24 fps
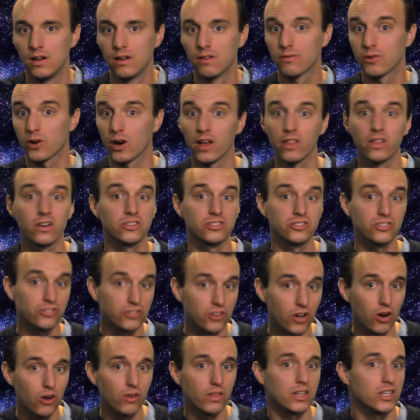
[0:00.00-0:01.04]
For others, you
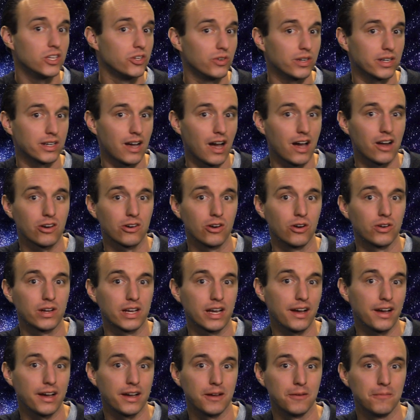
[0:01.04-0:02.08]
know that you and God are
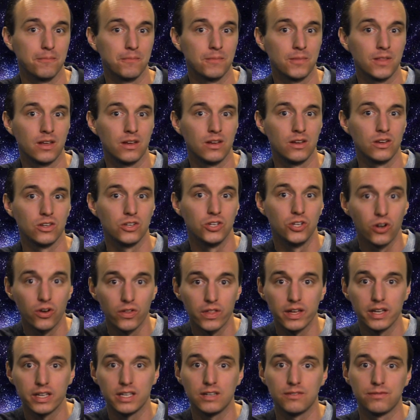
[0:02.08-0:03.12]
okay. You know
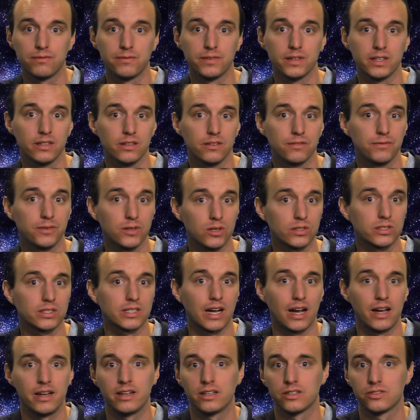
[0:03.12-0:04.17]
that he feels
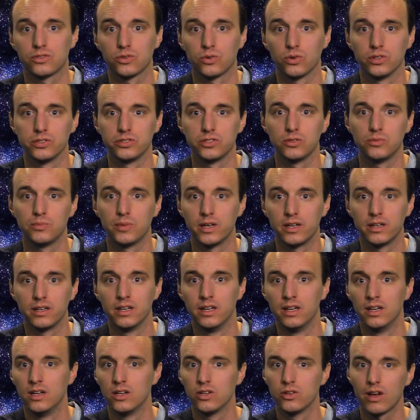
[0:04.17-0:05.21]
kindness towards you,
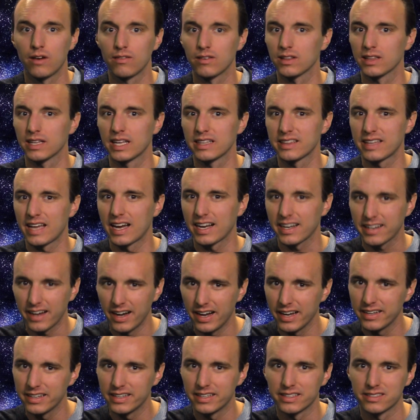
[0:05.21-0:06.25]
but you haven't let that
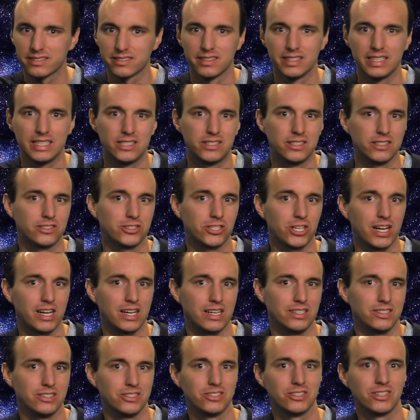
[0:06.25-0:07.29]
kindness lead to
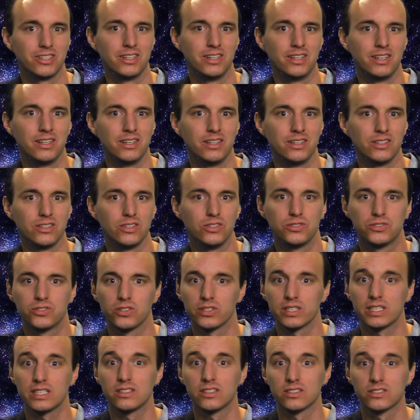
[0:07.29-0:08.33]
change. You
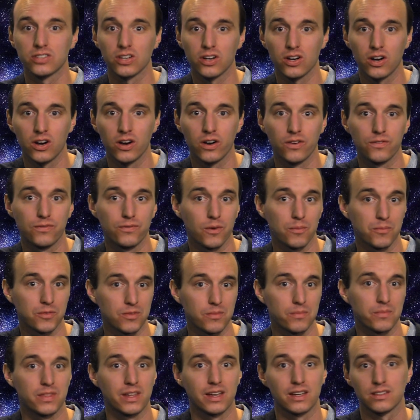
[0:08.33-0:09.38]
still need to turn from
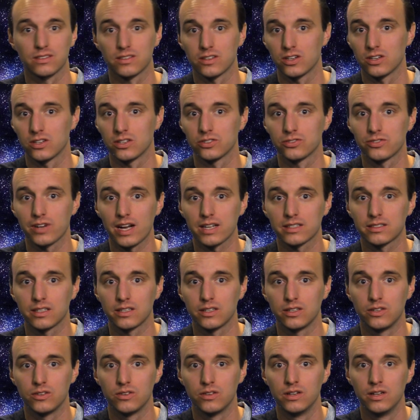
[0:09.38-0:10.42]
some things that are
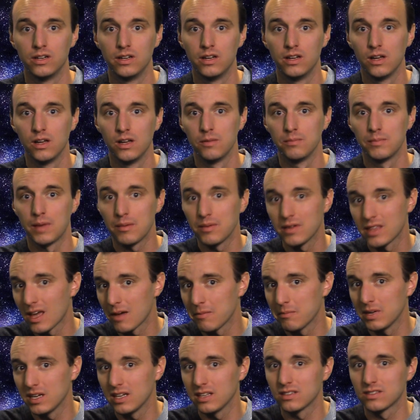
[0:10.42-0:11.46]
distracting you. Maybe
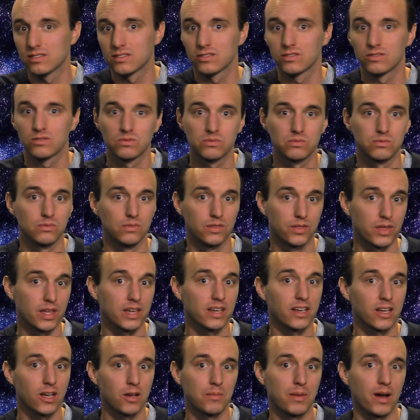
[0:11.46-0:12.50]
that means
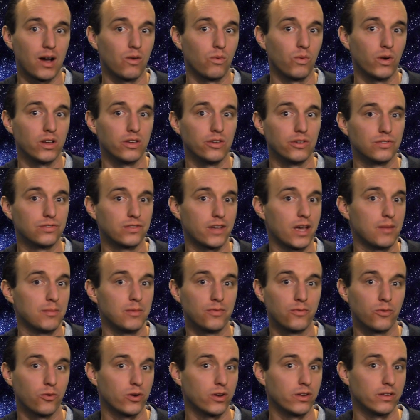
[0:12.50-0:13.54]
thinking about what you say
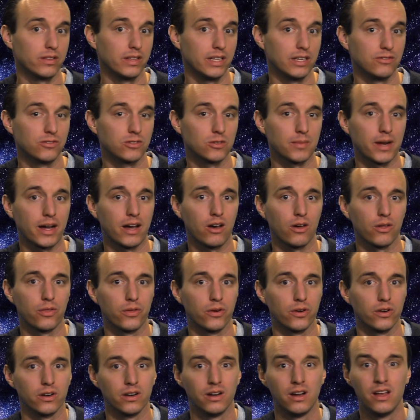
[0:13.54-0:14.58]
before it leaves your mouth,
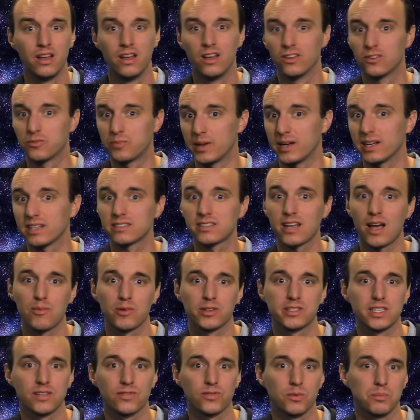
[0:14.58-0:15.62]
or spending time
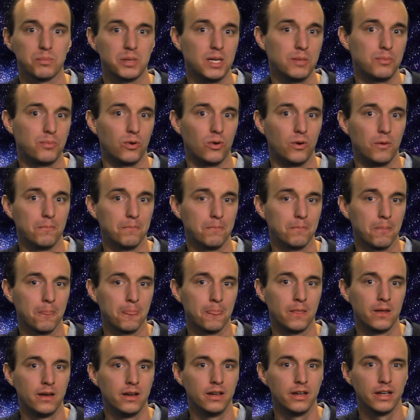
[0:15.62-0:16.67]
with different people.
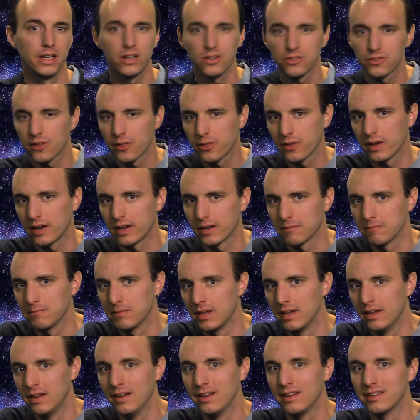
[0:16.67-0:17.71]
Here's the thing.
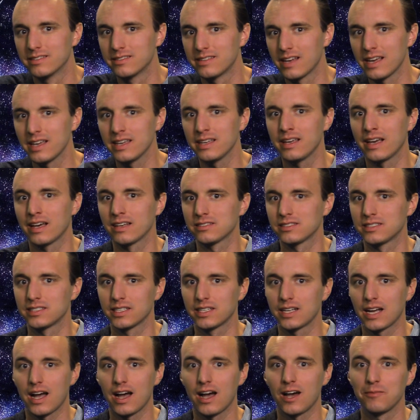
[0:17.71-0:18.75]
Saying yes to
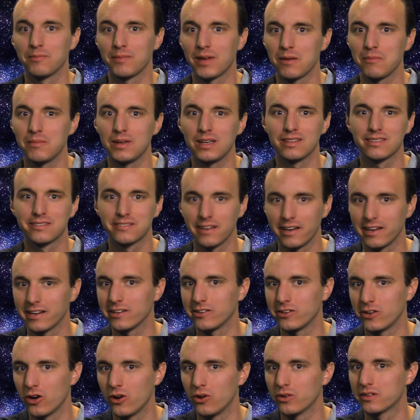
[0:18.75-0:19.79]
God may mean
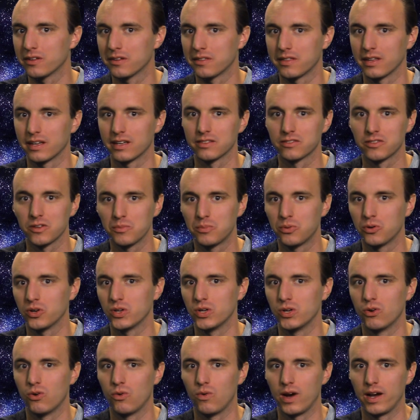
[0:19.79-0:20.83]
saying no to things that pull
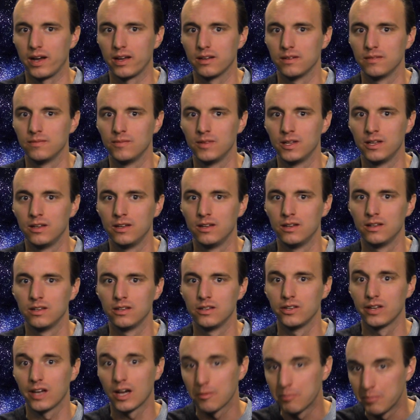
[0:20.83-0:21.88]
you away.
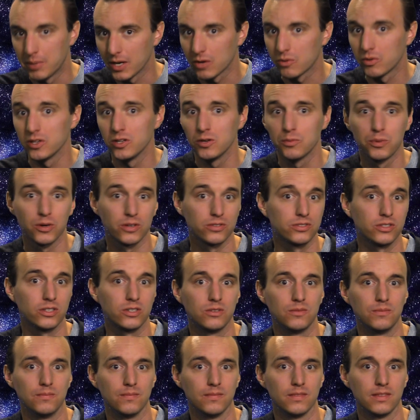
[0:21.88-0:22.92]
You got to pick what you pursue.